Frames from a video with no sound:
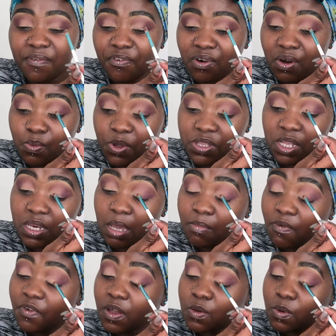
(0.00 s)
I forgot what the name
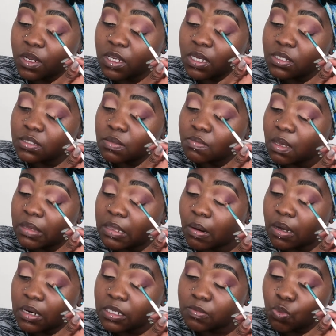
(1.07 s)
of that one is. Maybe the
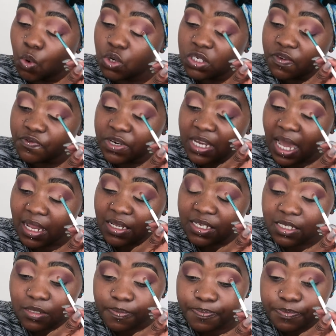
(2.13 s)
one has more different colors.